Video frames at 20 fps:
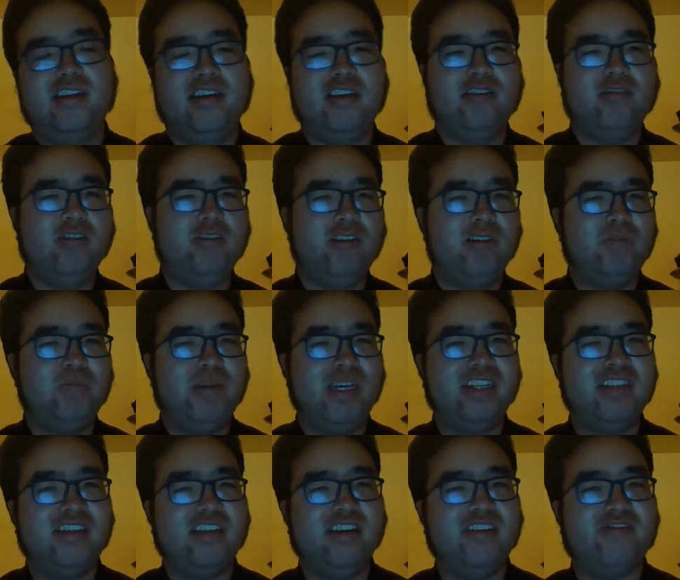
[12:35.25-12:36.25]
It would
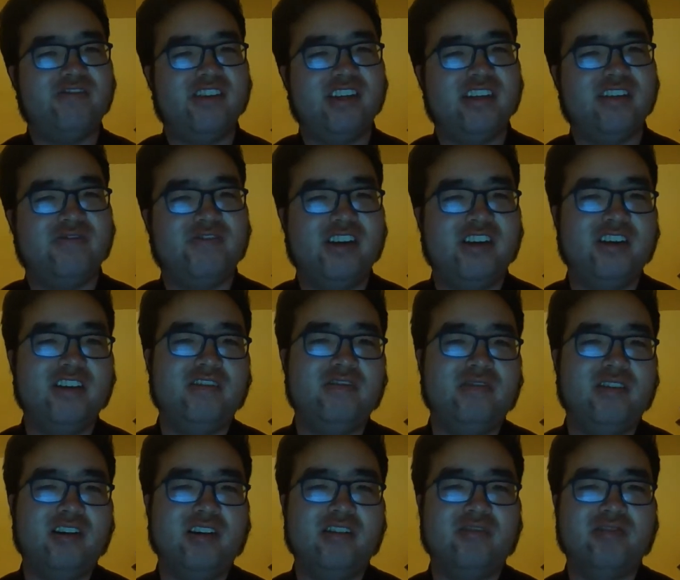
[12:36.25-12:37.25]
be different if
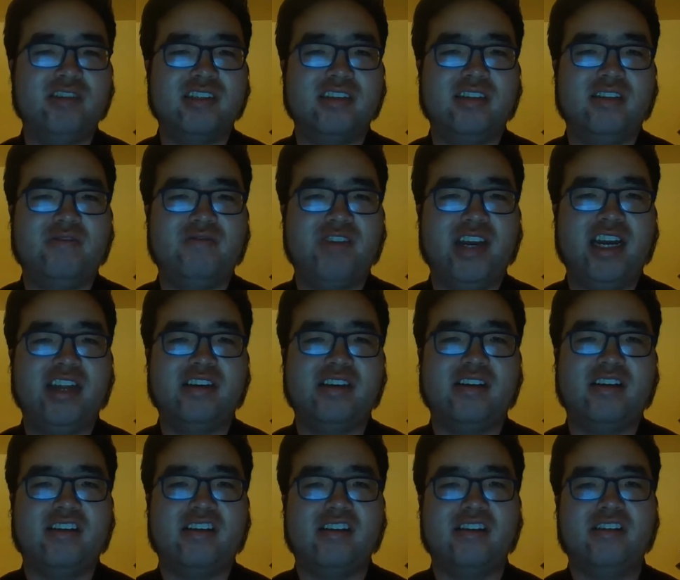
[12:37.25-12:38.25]
Hood was in the
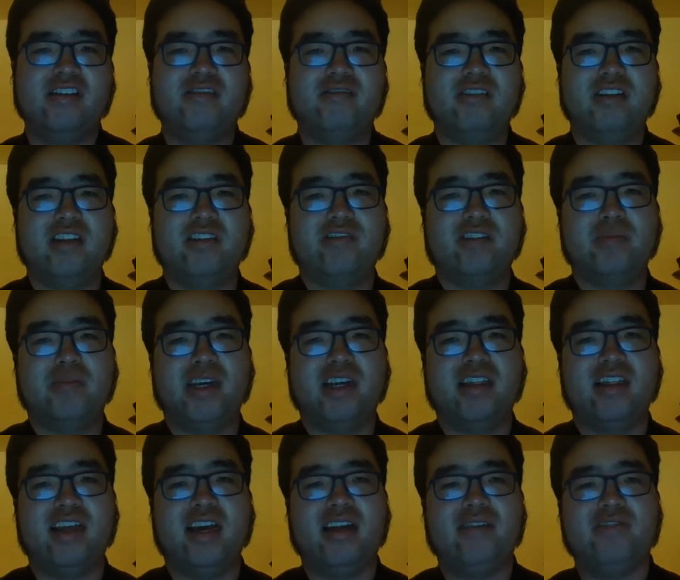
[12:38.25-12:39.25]
vanguard, where there would be a
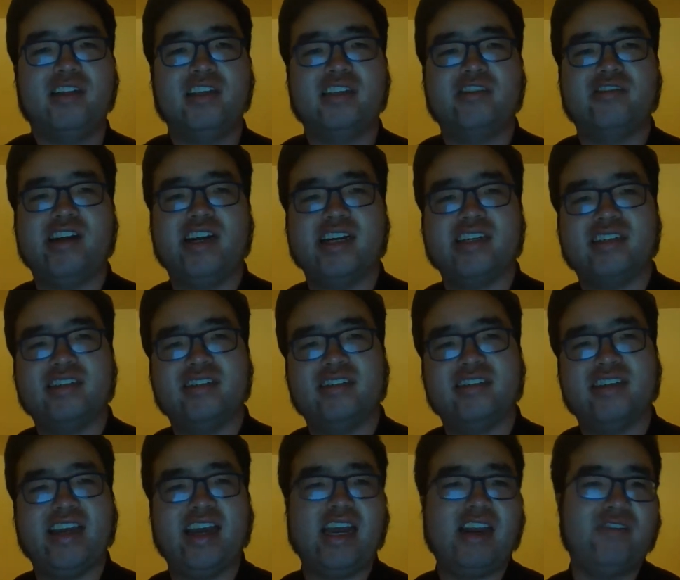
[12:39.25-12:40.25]
lot of
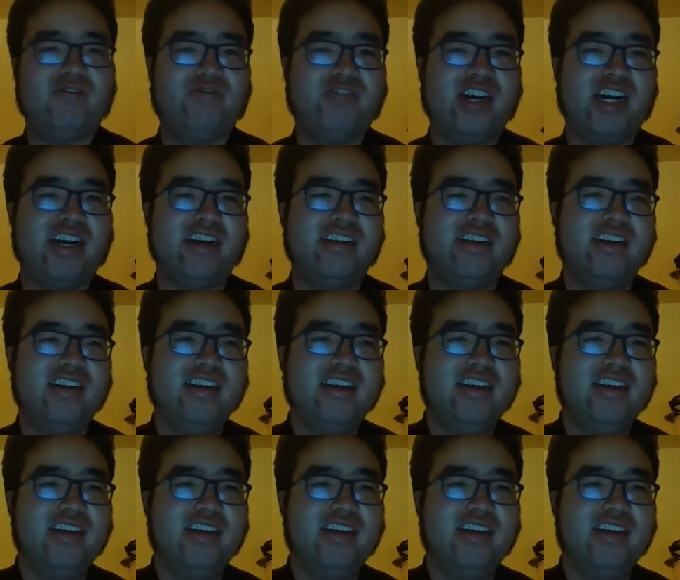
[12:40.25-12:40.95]
distractions, cannon fire,